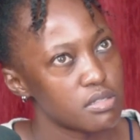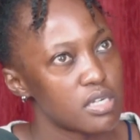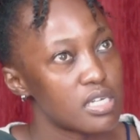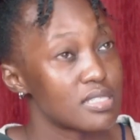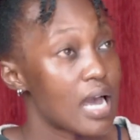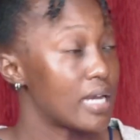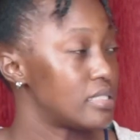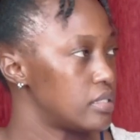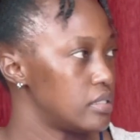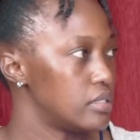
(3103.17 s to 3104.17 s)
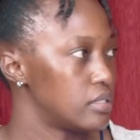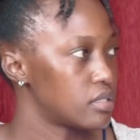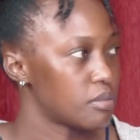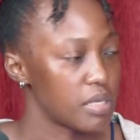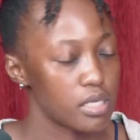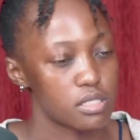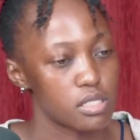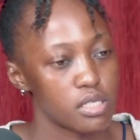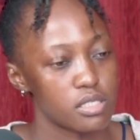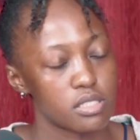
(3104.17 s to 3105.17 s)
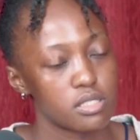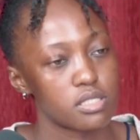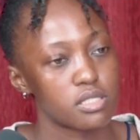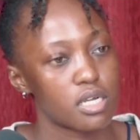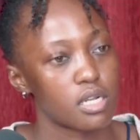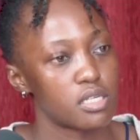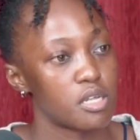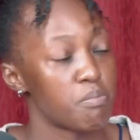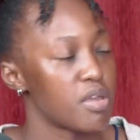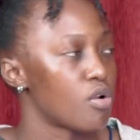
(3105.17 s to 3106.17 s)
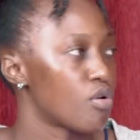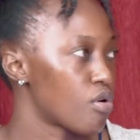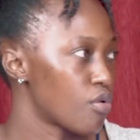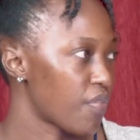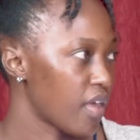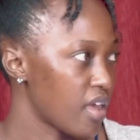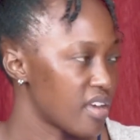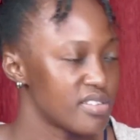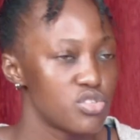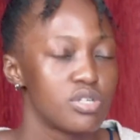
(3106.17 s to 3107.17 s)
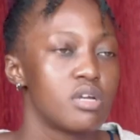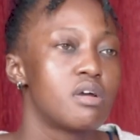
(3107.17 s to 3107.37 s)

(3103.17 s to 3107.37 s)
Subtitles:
anxiety, the being easily startled and being on the edge.